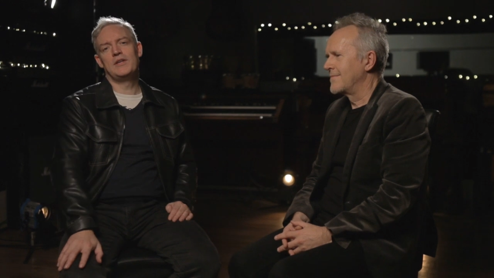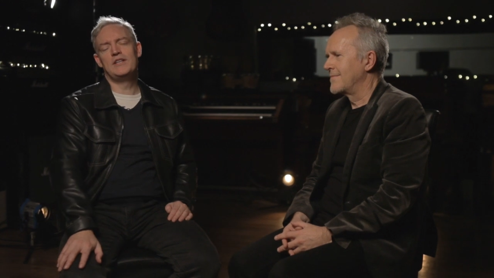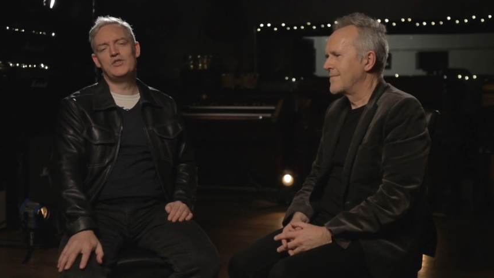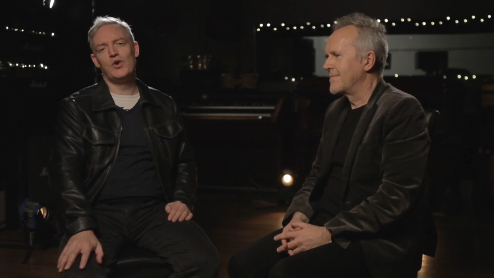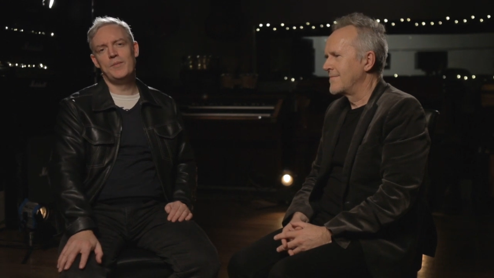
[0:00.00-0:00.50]

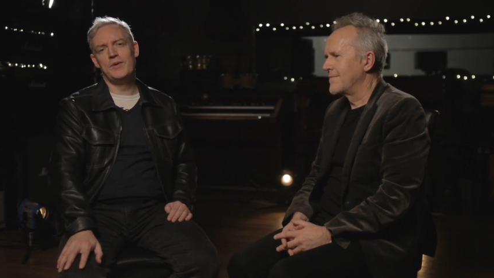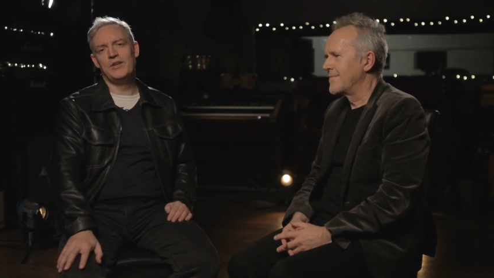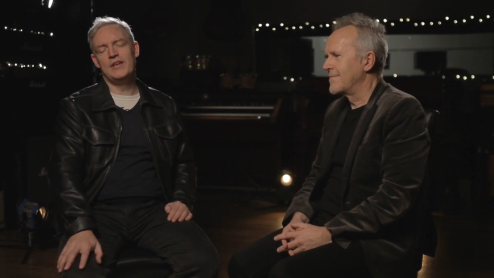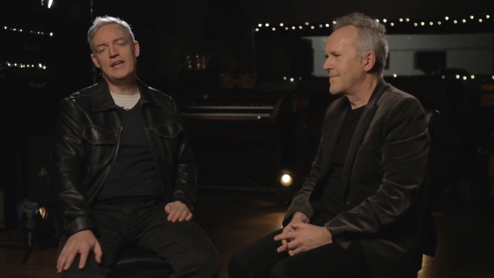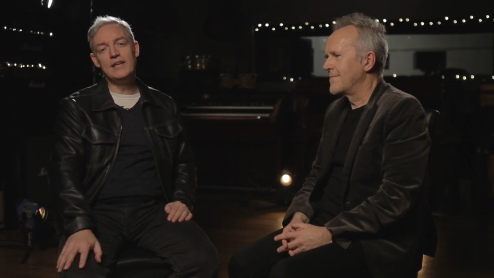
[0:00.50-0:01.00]
Speaker 1: Please join me
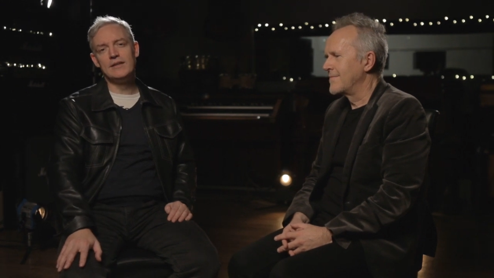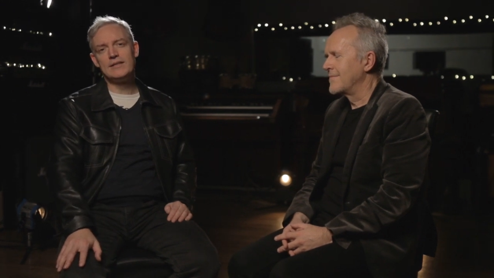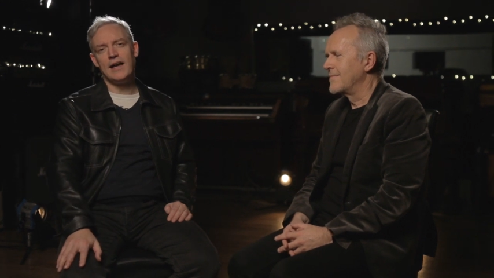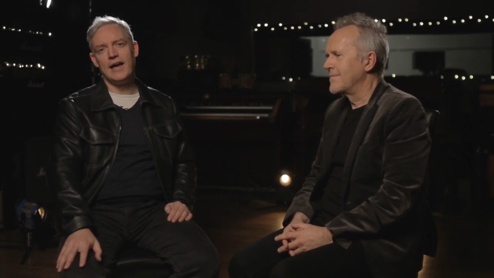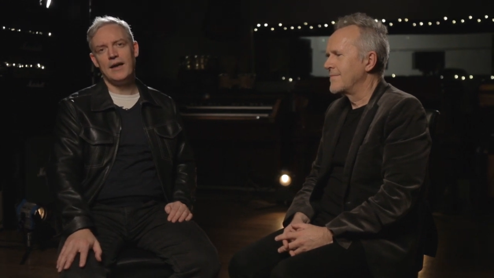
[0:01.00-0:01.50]
on Needle
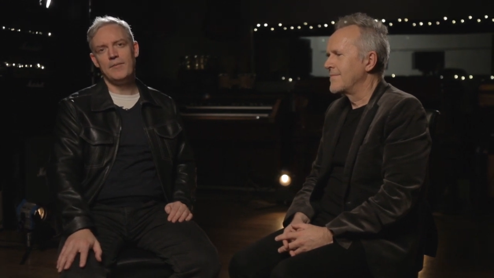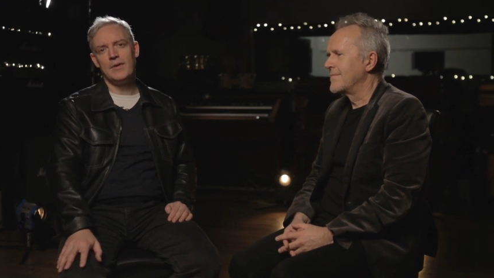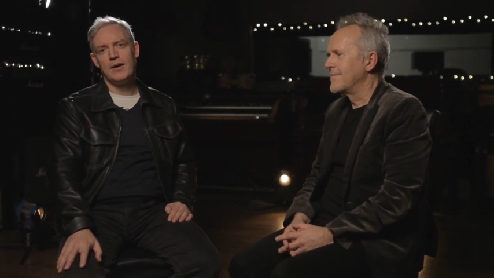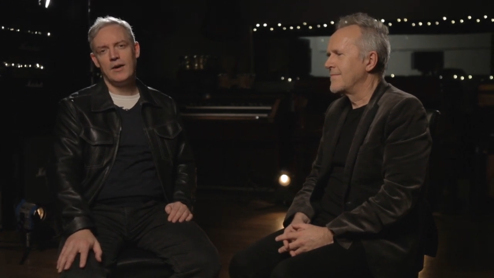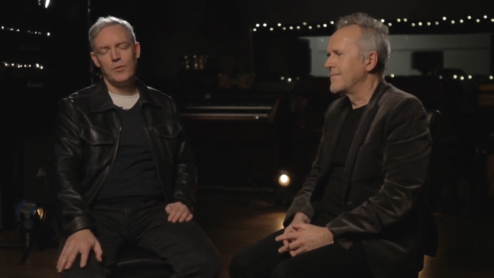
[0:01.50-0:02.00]

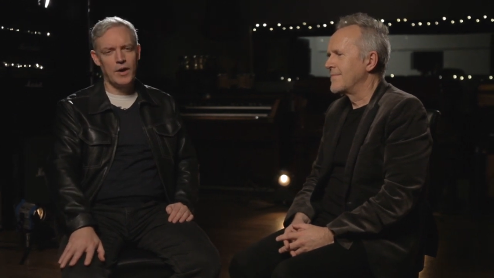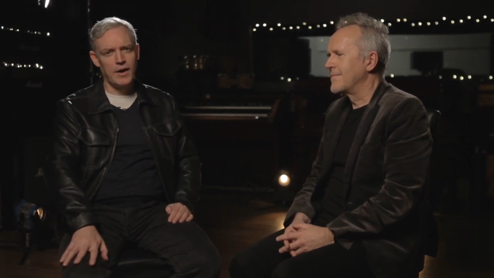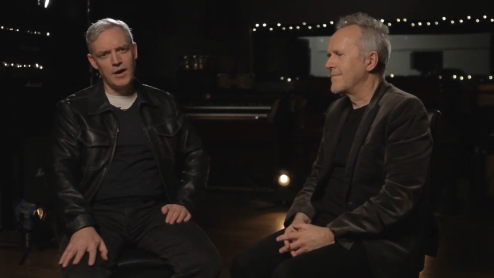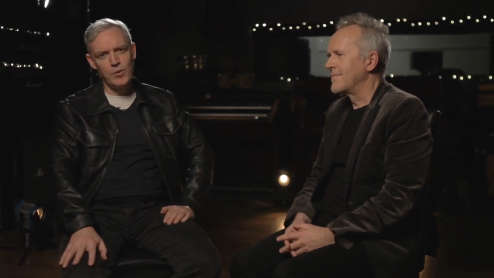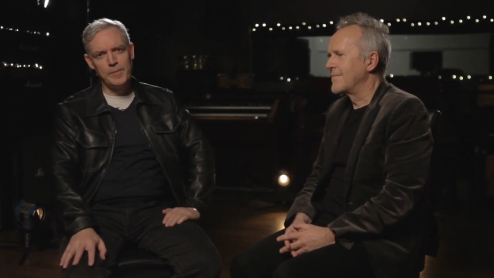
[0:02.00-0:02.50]
Time,
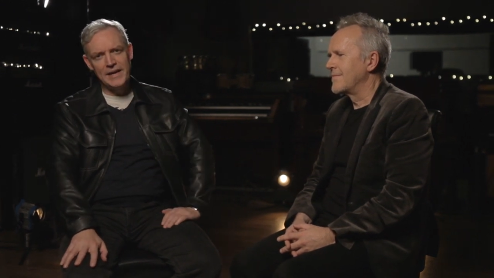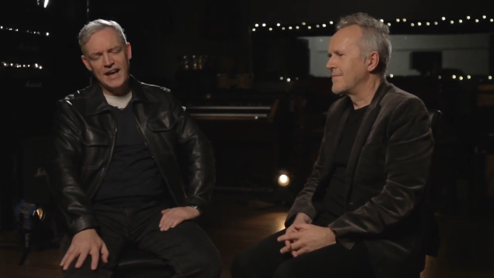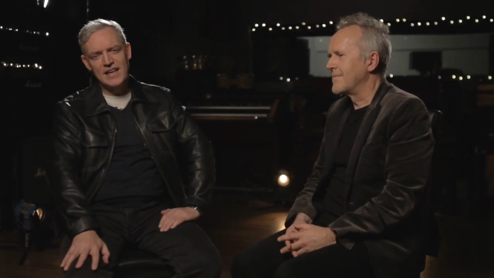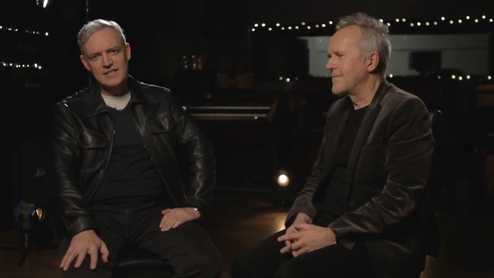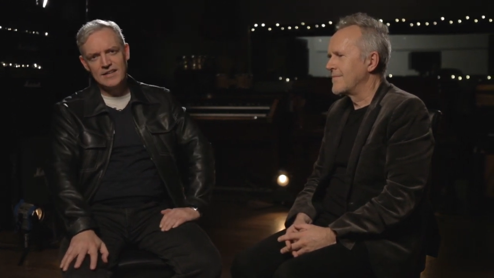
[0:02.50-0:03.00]
where I will be
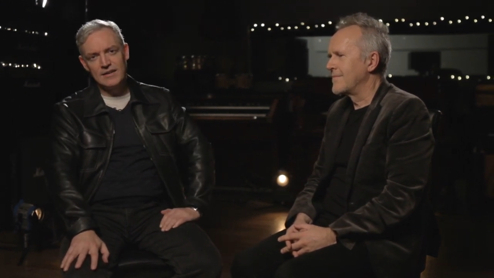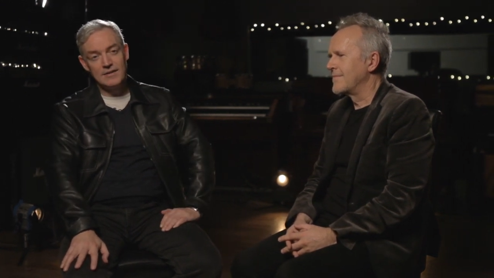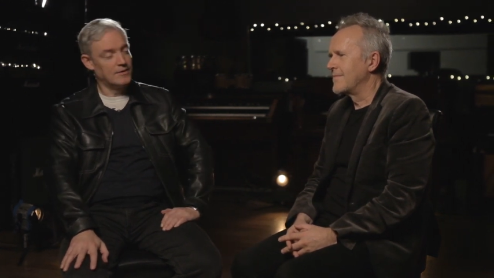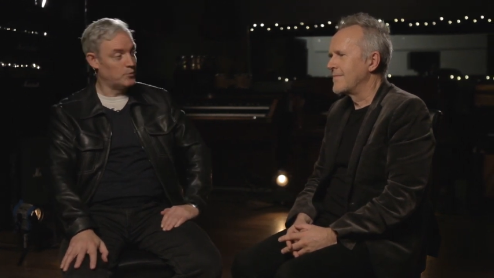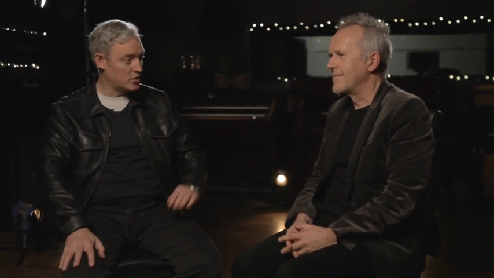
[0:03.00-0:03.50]
asking
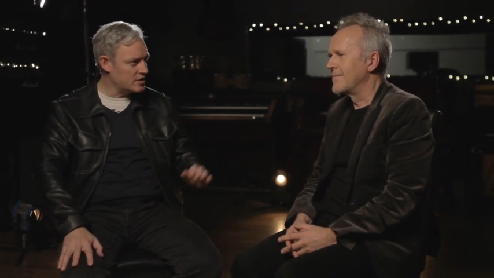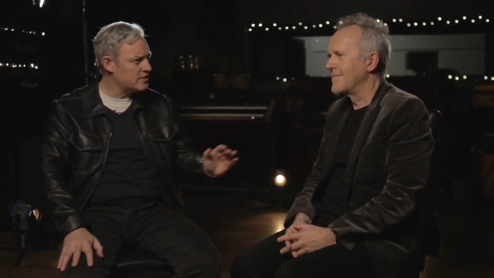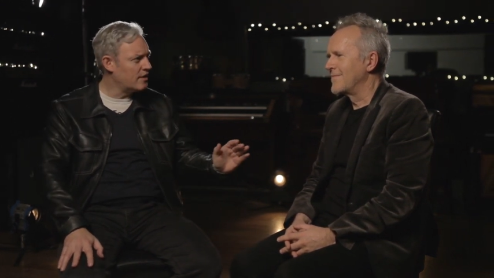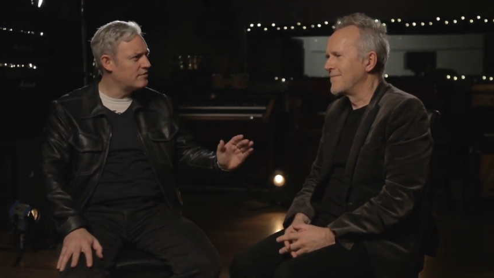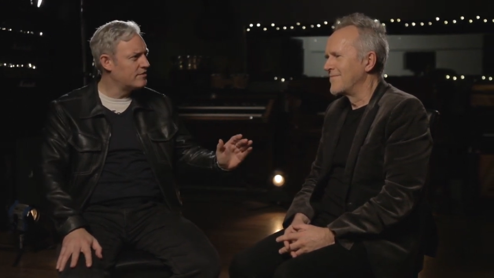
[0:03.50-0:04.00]
what
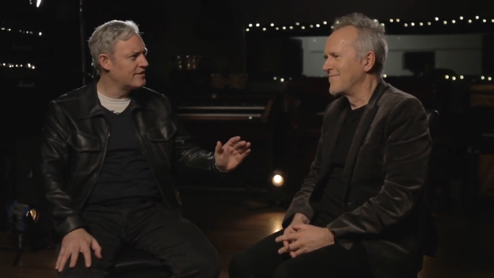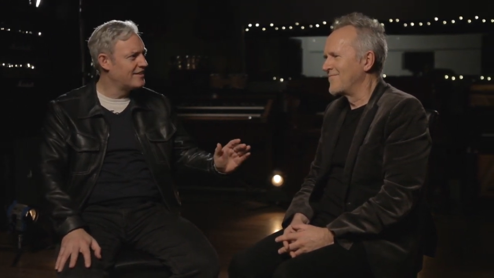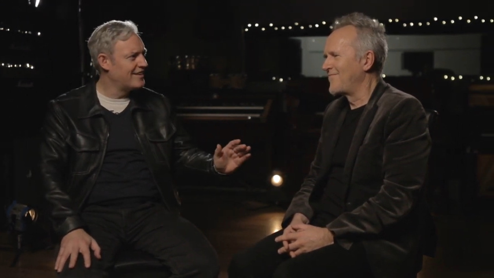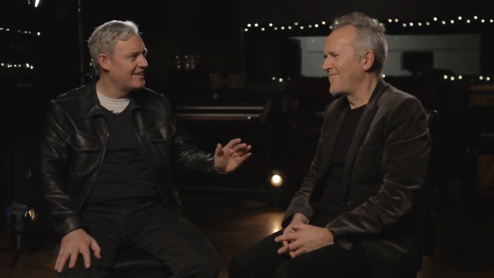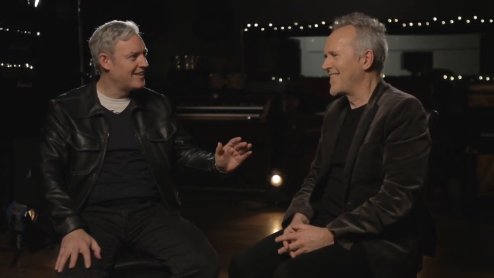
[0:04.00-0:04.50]
is love
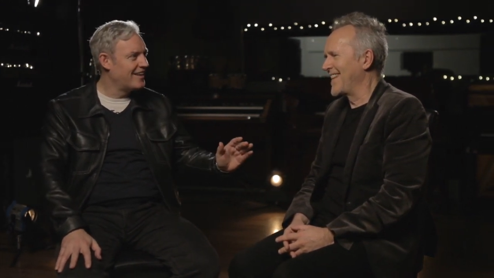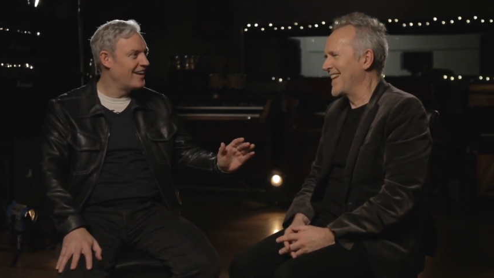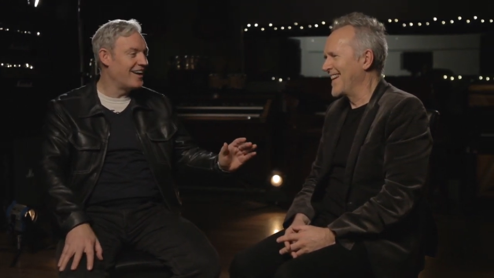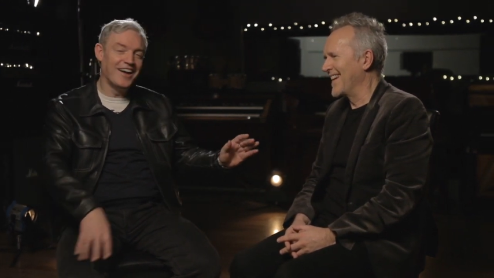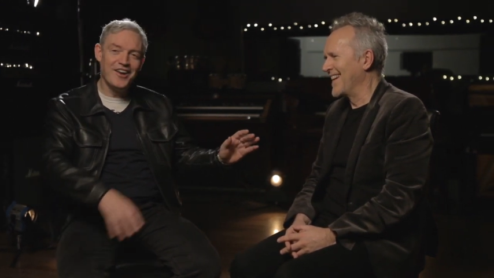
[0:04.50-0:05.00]

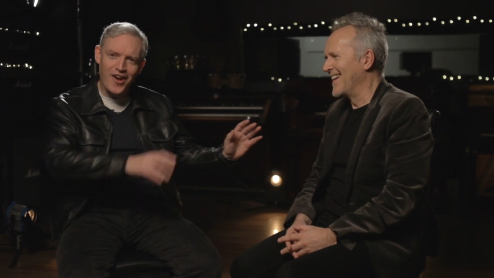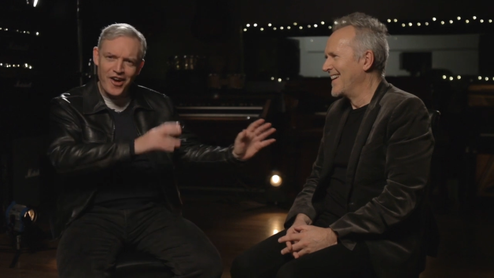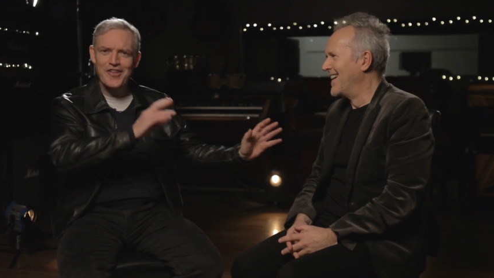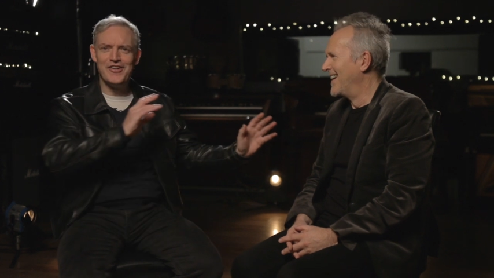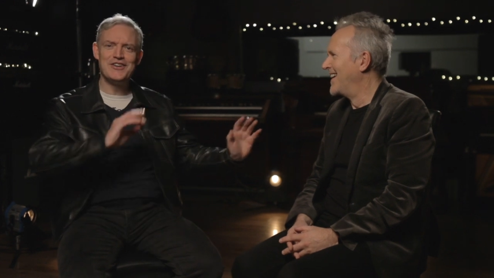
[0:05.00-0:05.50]
and
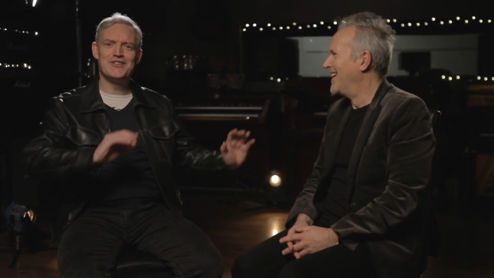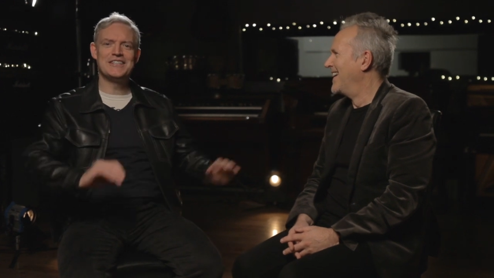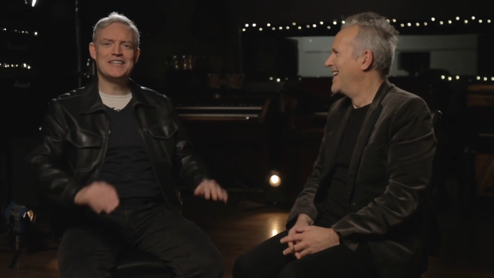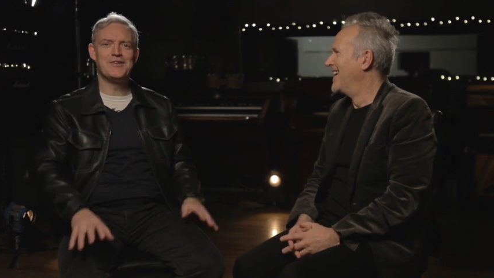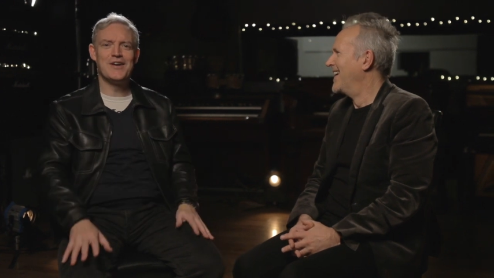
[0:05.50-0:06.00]
other interesting